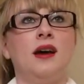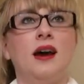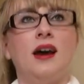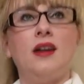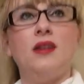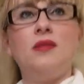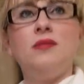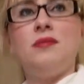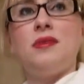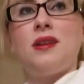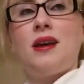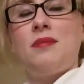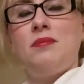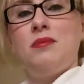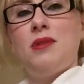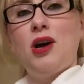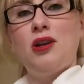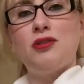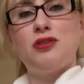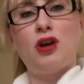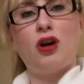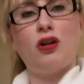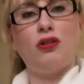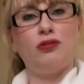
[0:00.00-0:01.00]
I'm
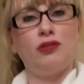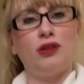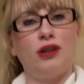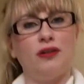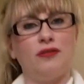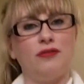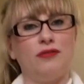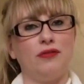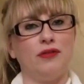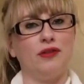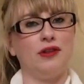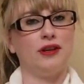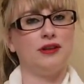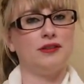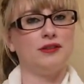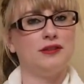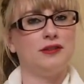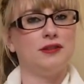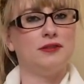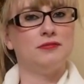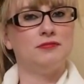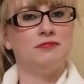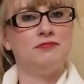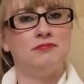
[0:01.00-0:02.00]
not tall enough for
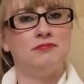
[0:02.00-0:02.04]
this.